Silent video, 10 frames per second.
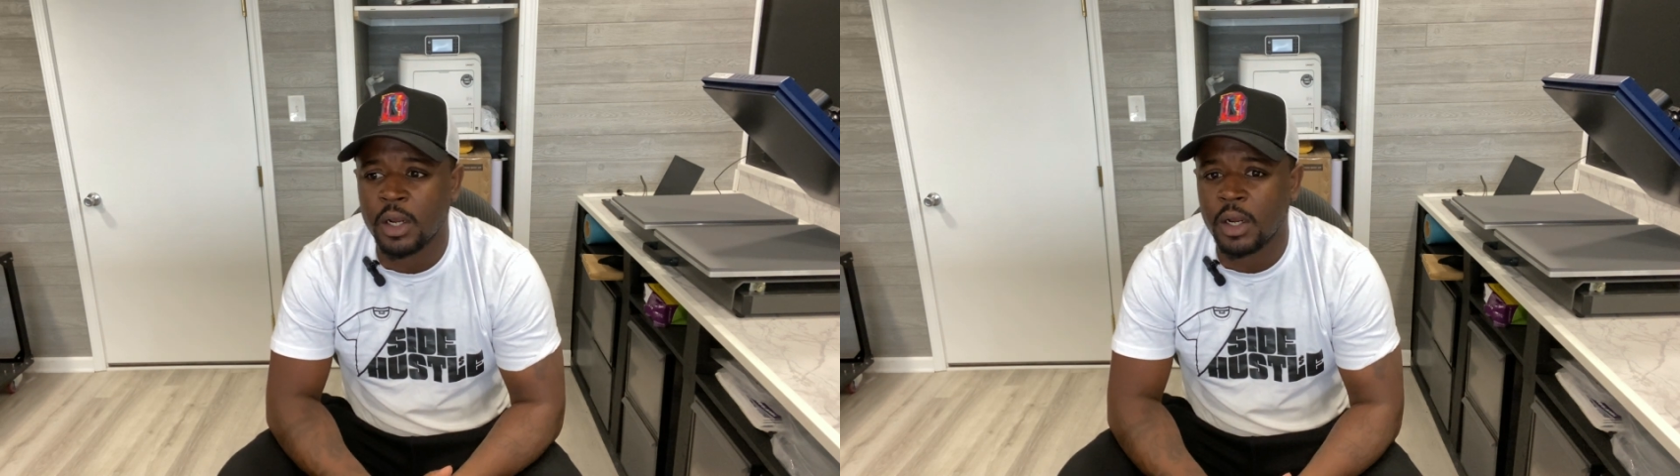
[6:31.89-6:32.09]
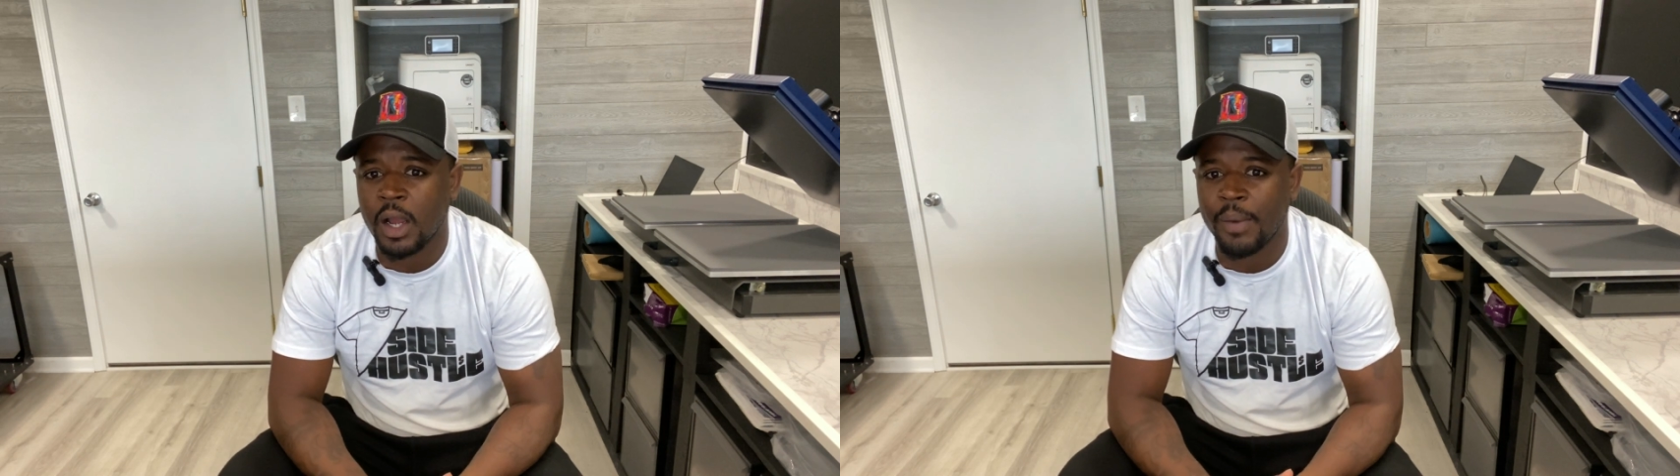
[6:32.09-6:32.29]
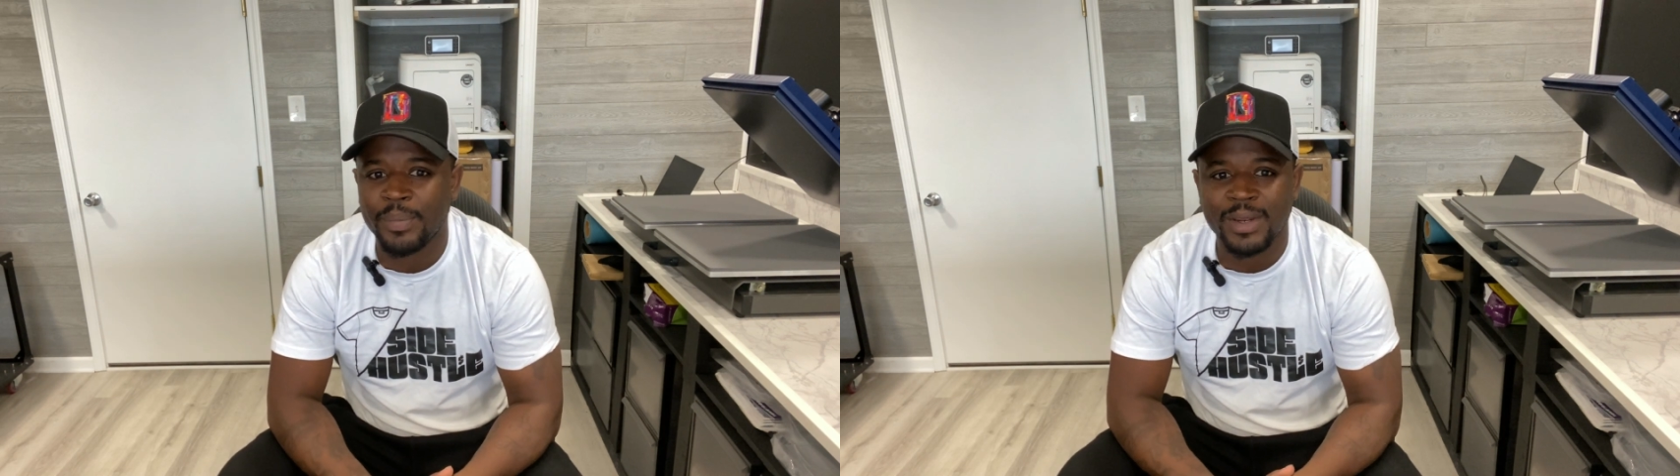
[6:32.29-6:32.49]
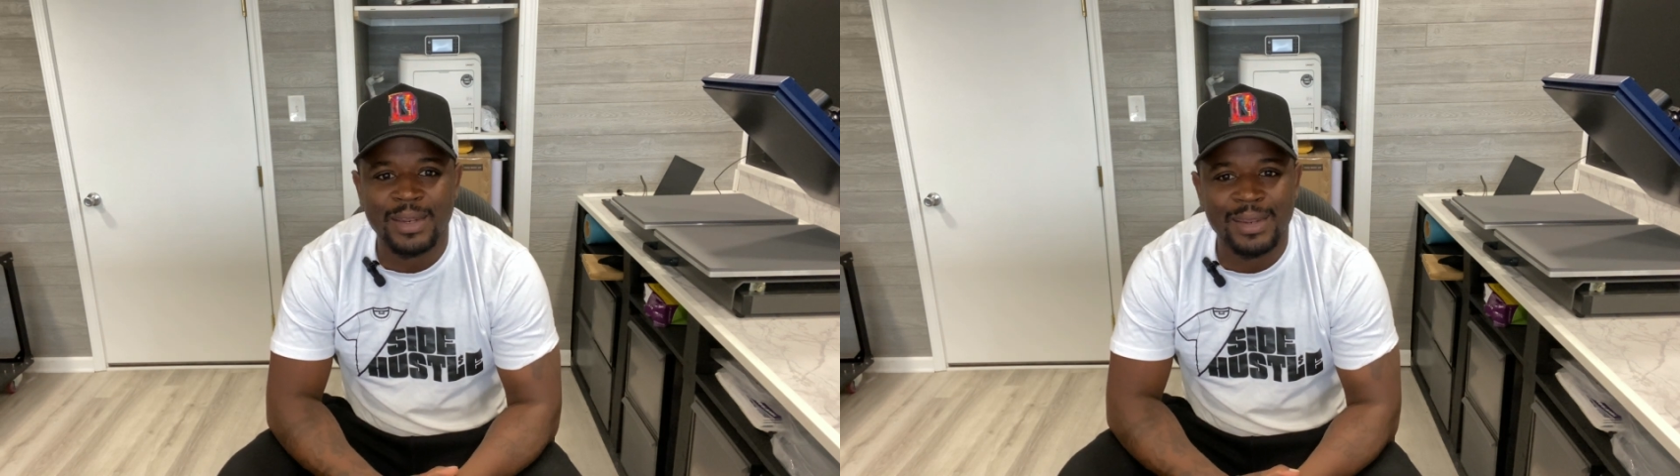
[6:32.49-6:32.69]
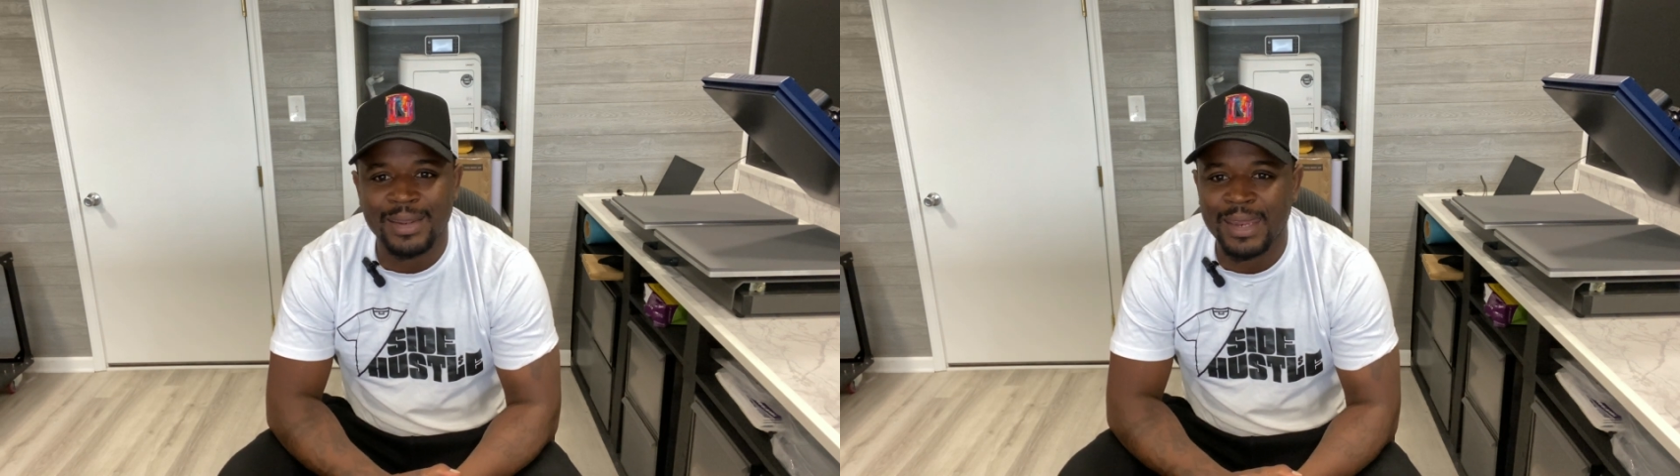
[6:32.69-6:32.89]
Uh, I've
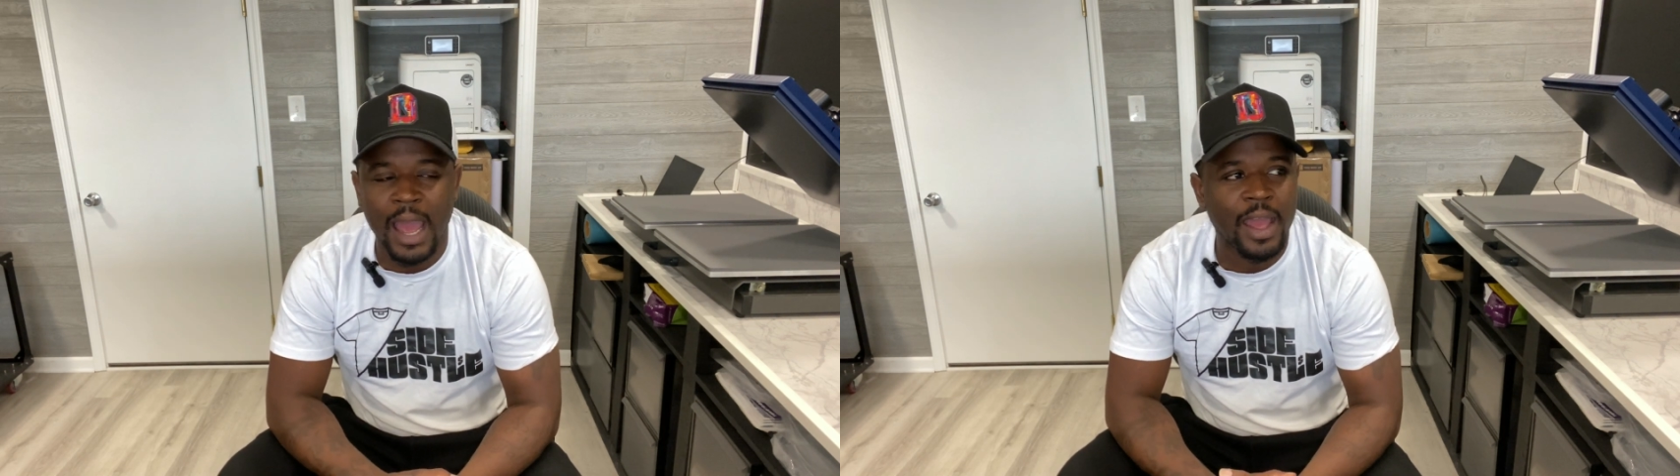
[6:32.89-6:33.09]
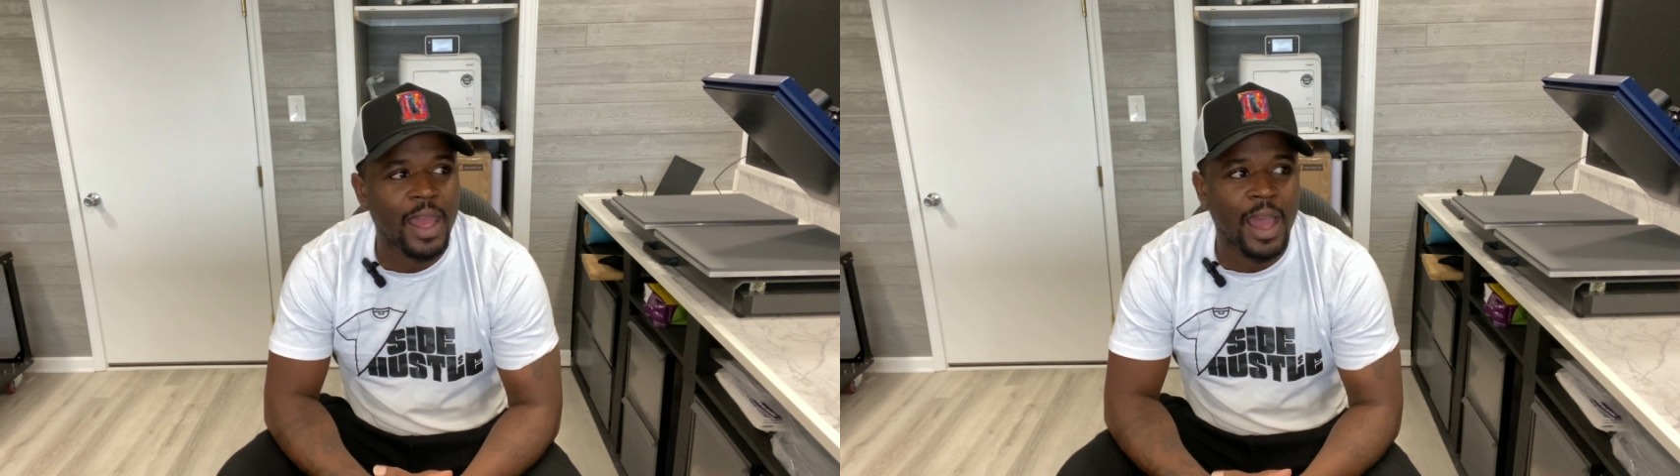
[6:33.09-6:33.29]
been not